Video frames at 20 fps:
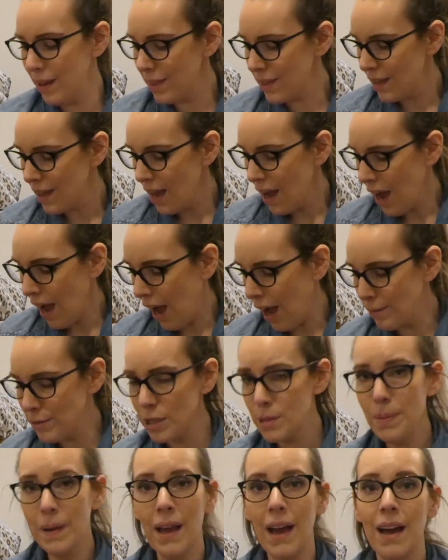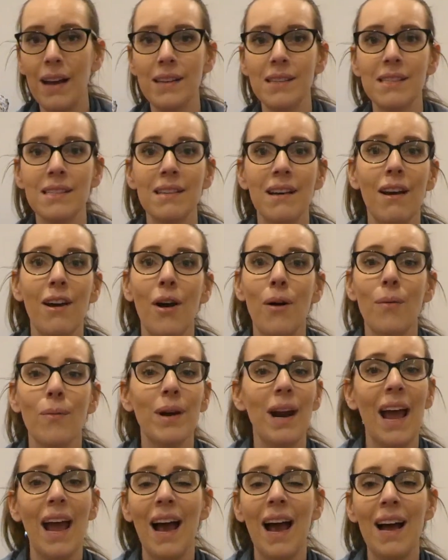Just because
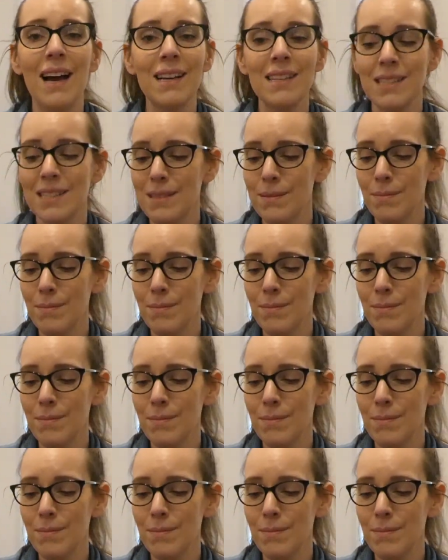when I asked